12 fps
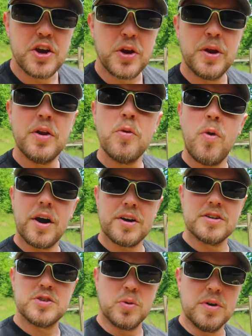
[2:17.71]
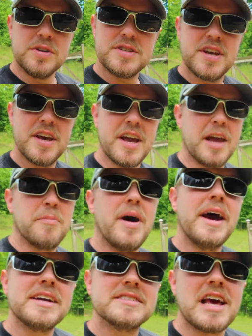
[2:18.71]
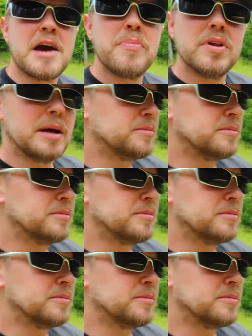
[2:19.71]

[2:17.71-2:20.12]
You need a water source. In my example,